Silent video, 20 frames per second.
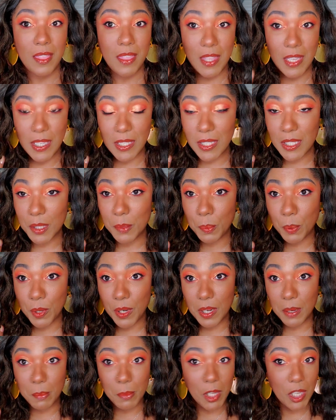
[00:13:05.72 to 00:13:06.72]
this is
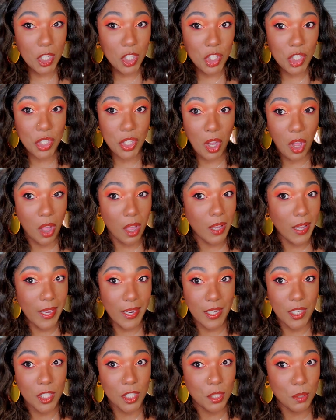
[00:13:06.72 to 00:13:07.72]
pretty much all
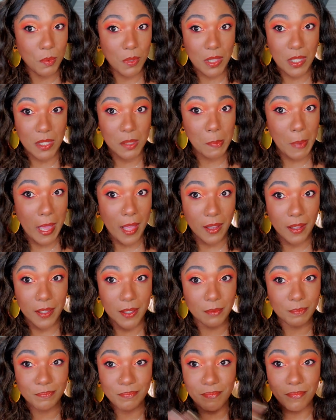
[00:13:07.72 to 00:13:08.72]
I can do with this
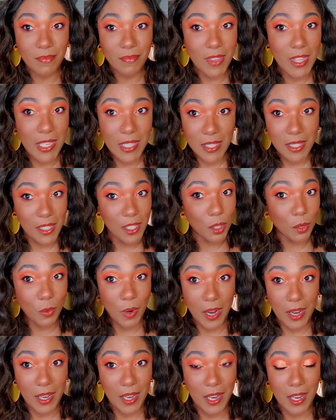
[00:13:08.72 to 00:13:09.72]
palette. This look
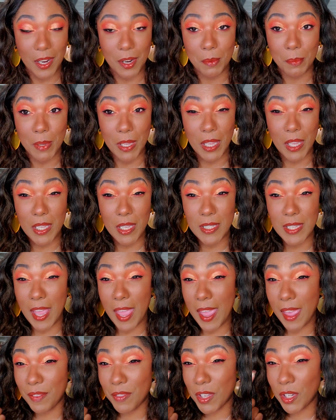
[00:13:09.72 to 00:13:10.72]
right here because
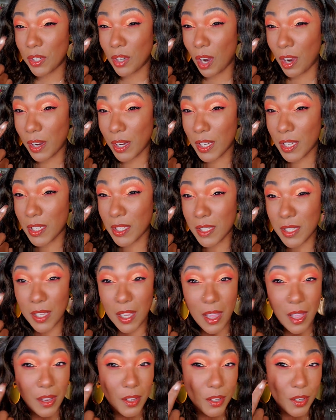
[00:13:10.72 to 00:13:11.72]
I have the
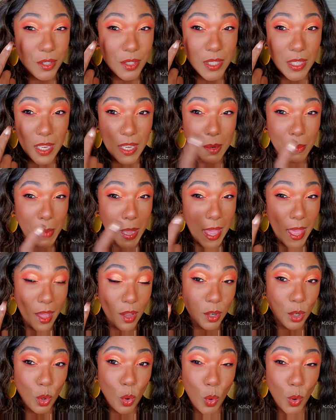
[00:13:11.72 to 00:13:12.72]
darkest colors in my
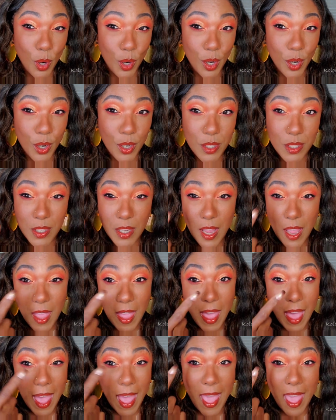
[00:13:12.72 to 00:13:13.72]
outer corners.
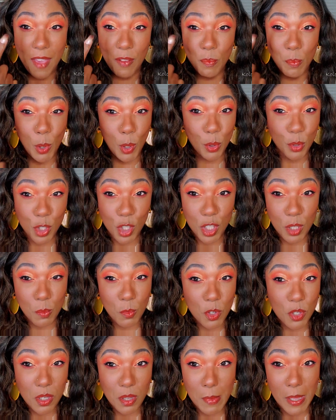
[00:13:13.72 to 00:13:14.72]
I have both
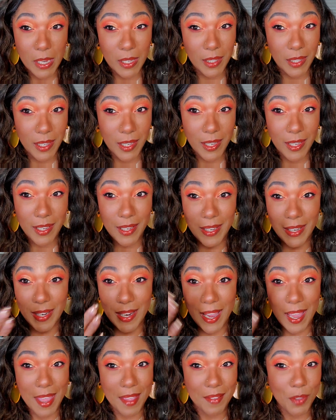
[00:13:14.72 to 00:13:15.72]
shimmers on my lid
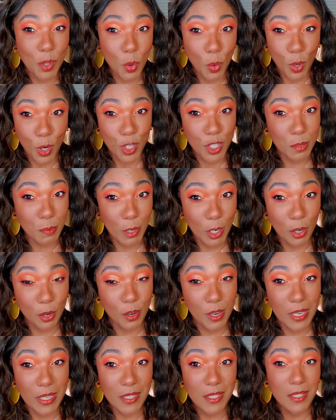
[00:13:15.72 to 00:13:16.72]
and I have the orange in my
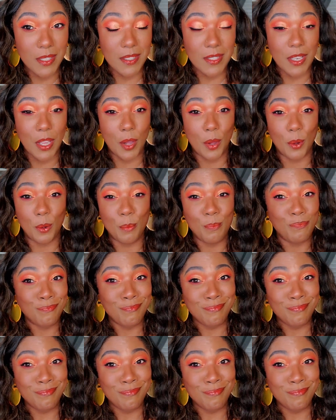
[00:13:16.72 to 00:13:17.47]
crease. So